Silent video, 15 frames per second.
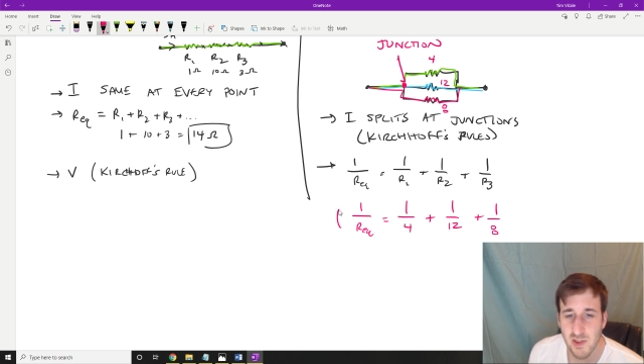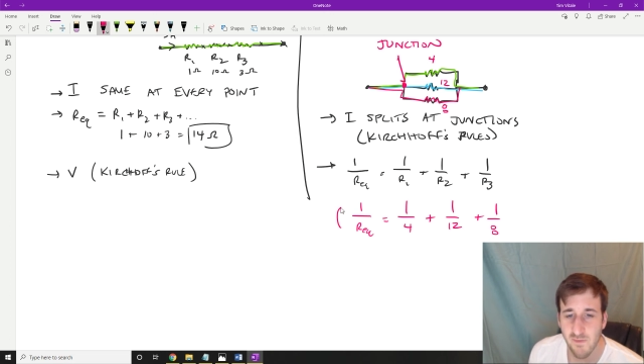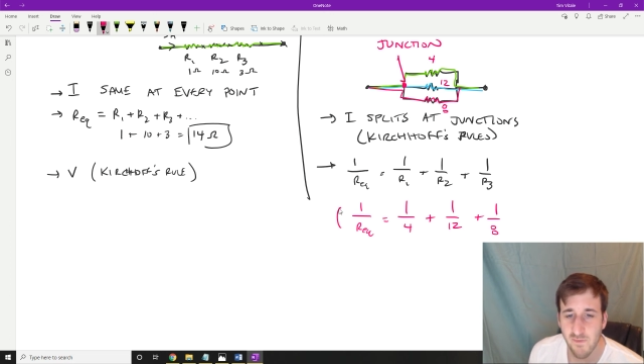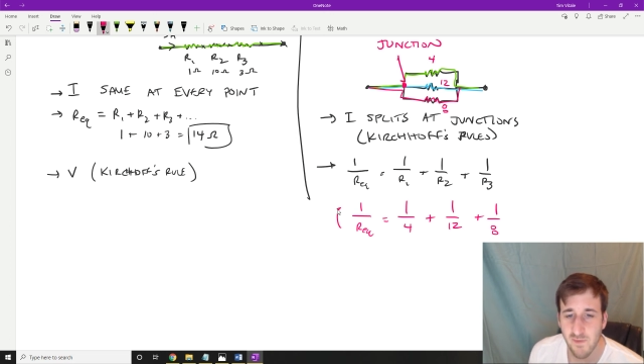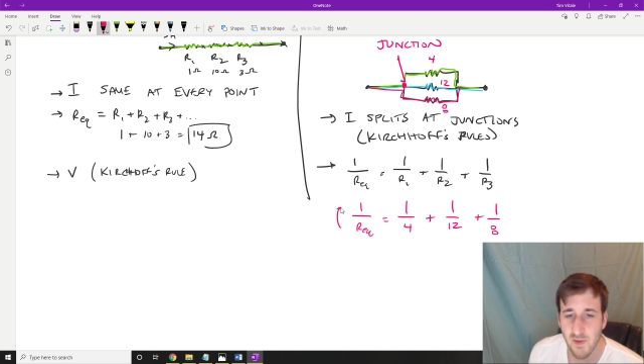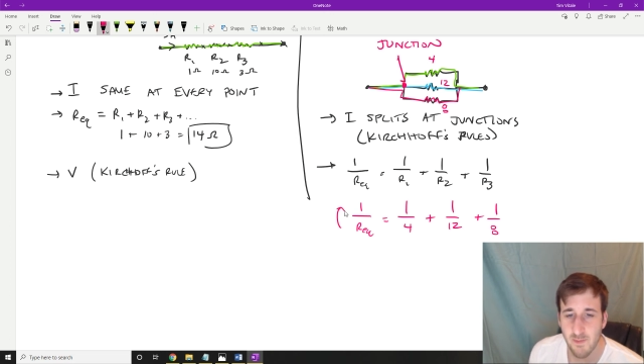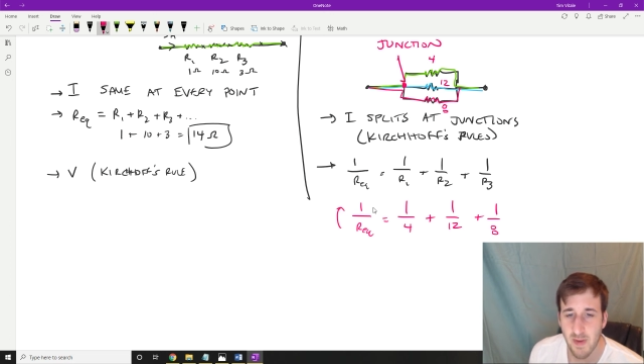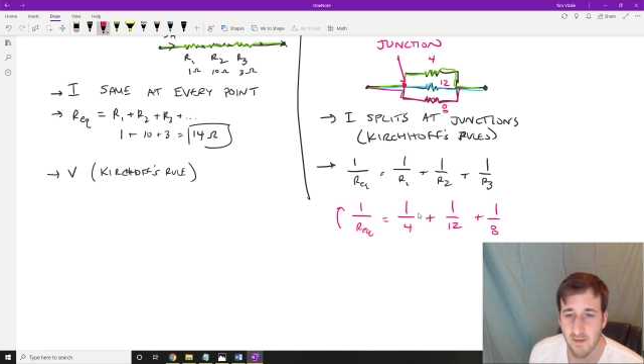
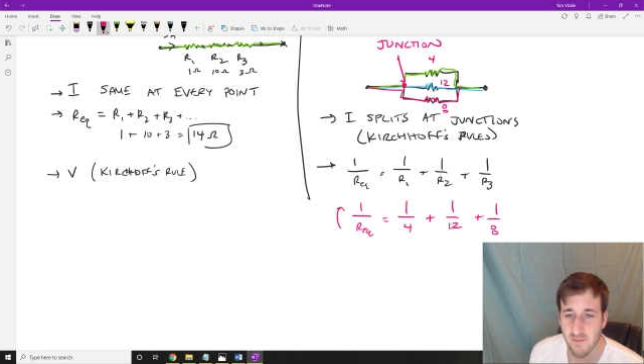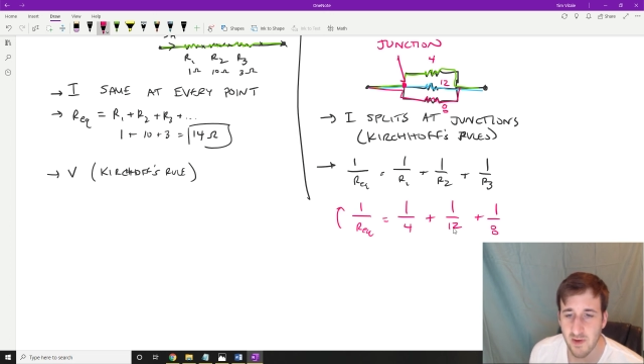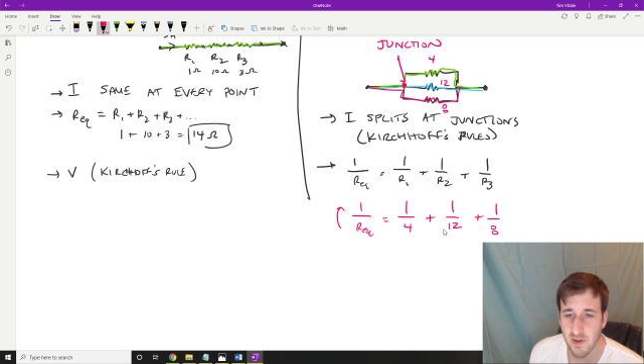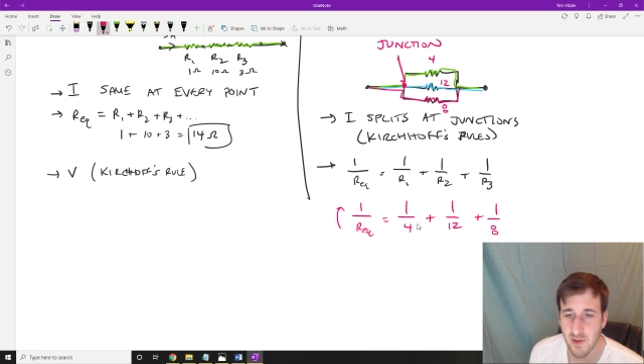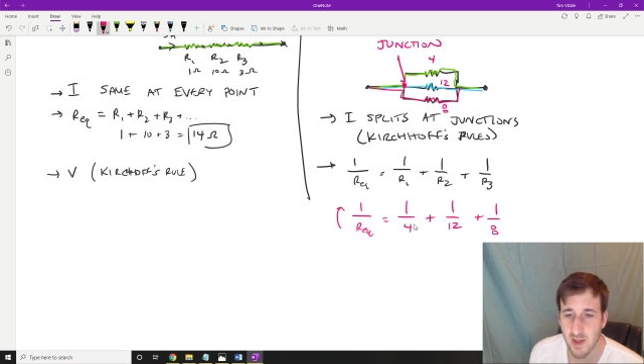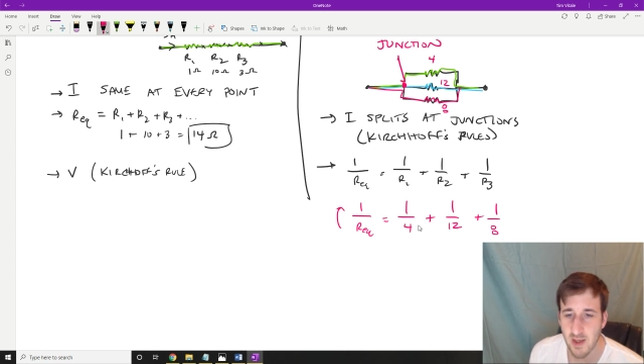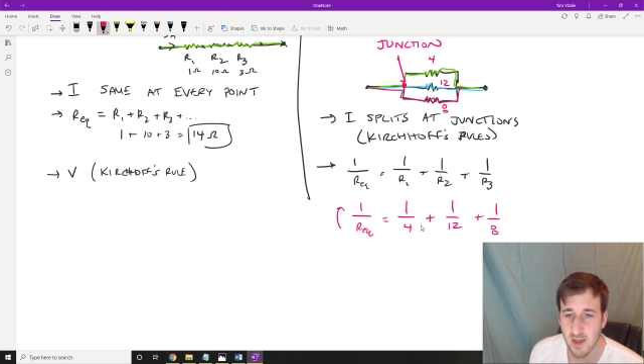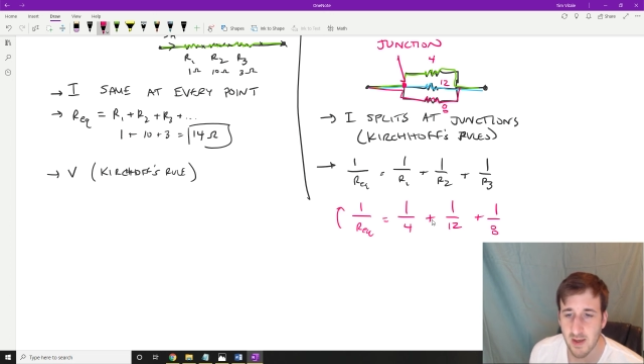flip
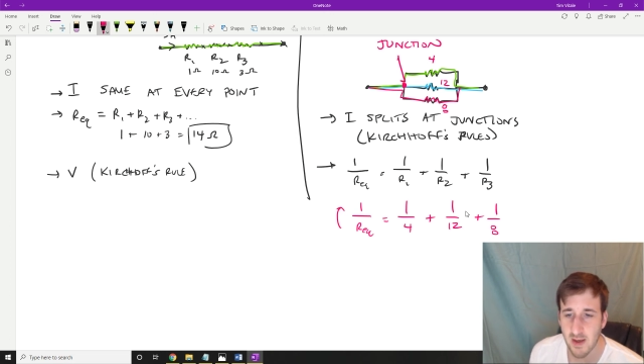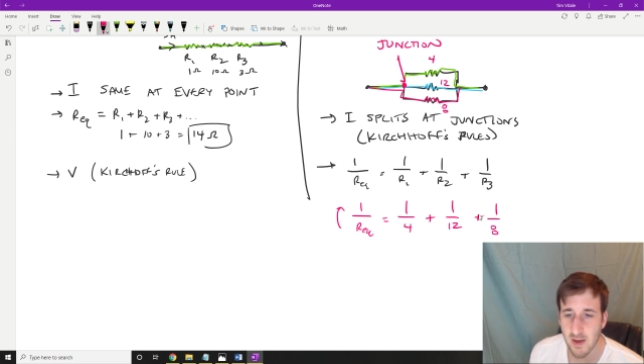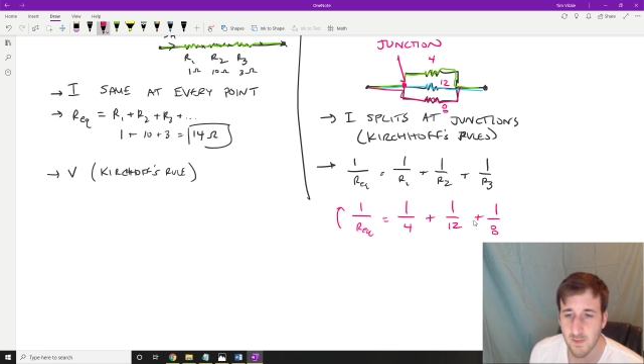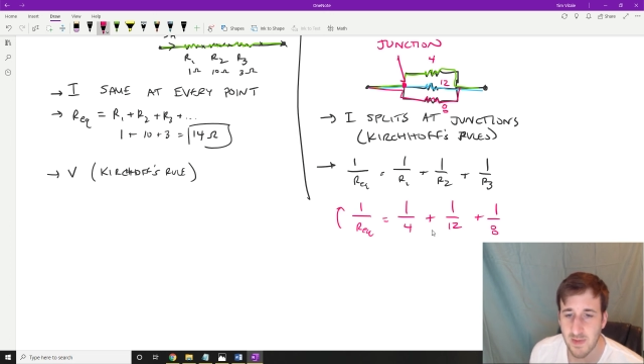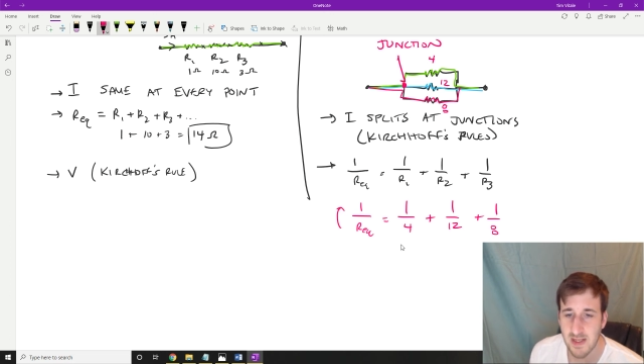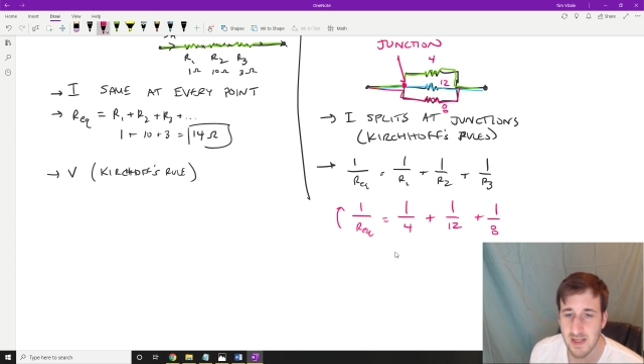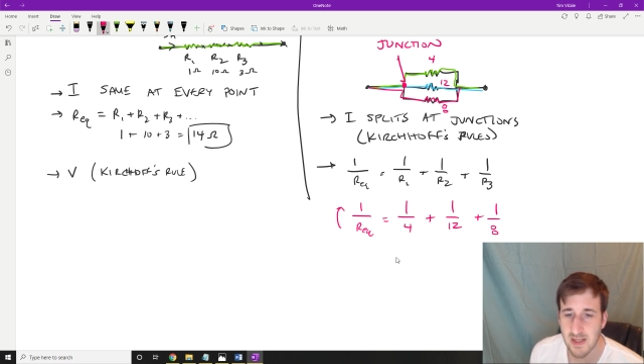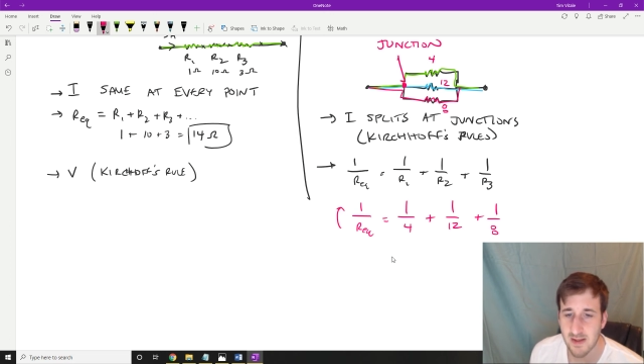everything
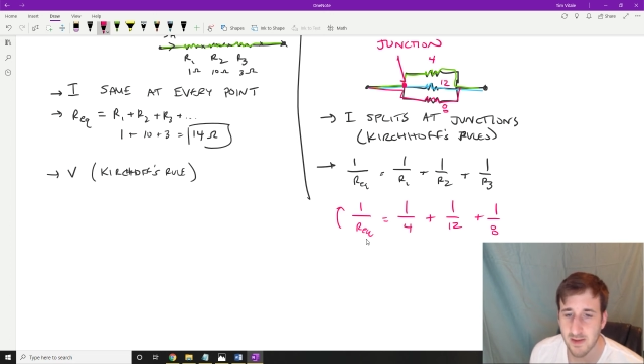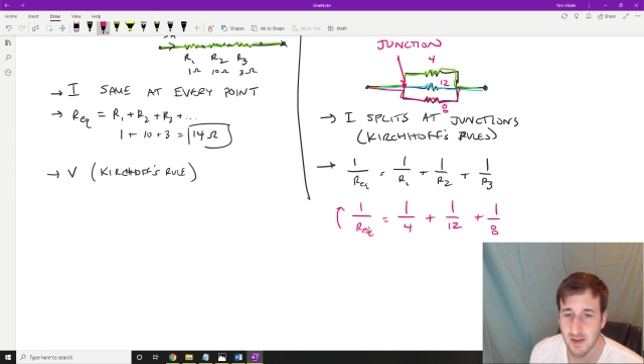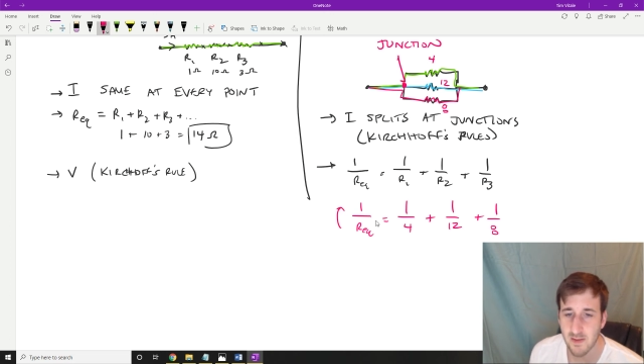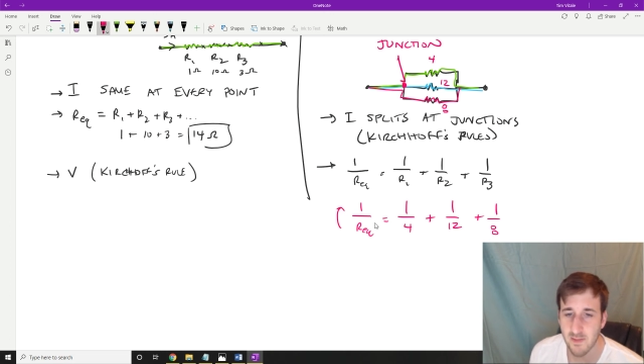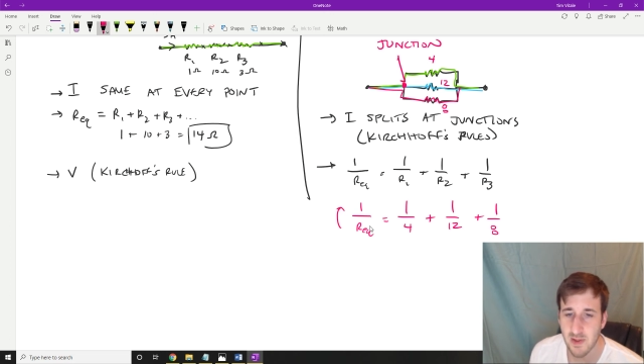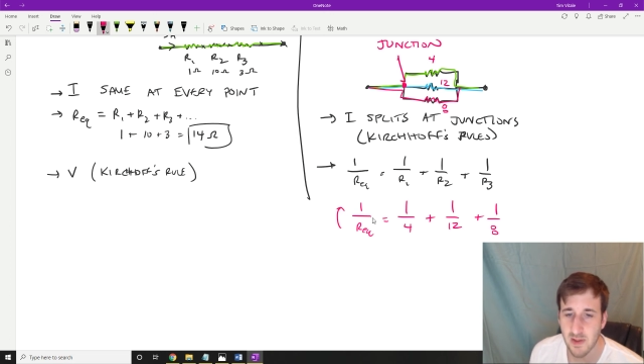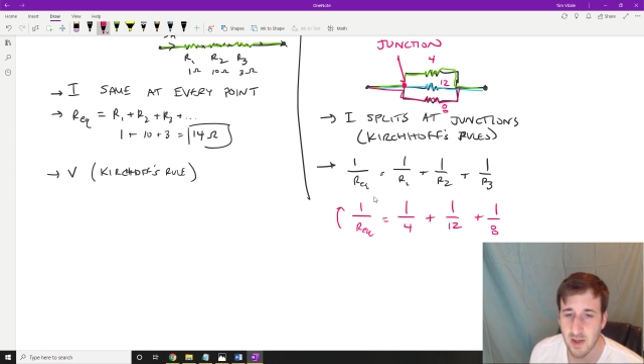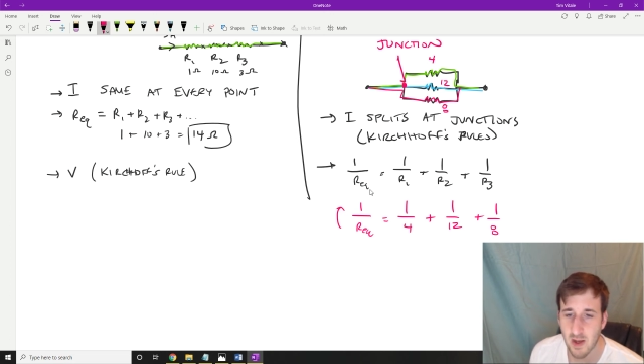immediately
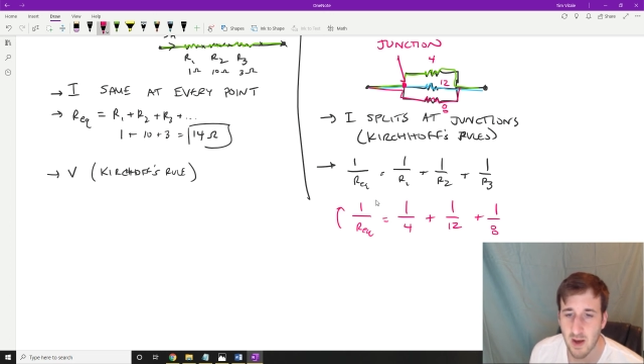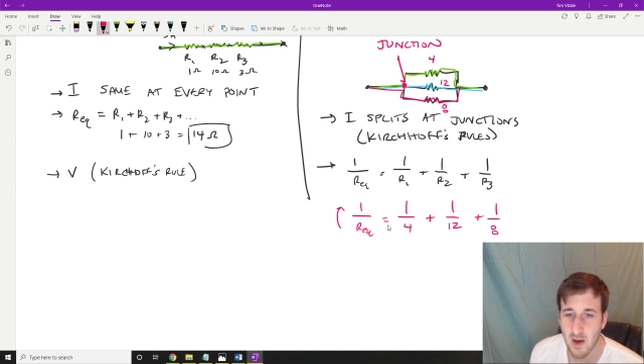and be like,